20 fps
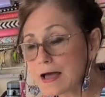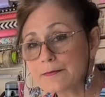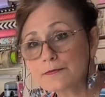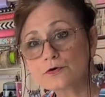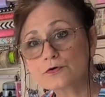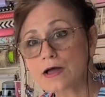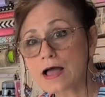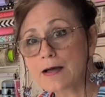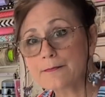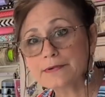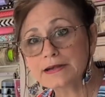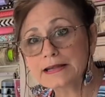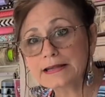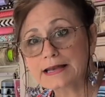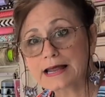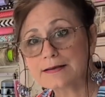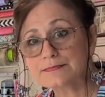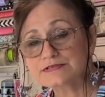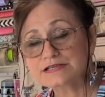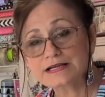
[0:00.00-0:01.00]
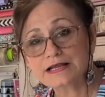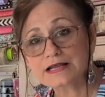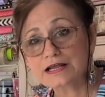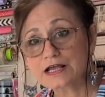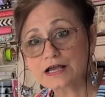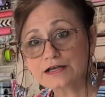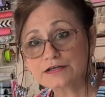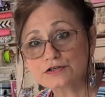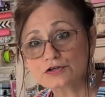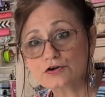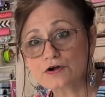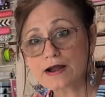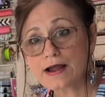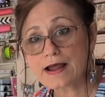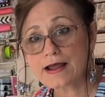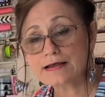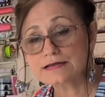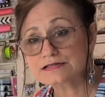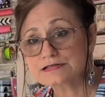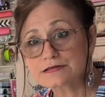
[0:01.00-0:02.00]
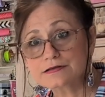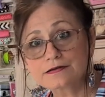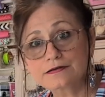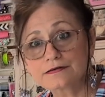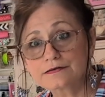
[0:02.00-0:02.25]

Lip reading: don't know how many times he can cut the grass.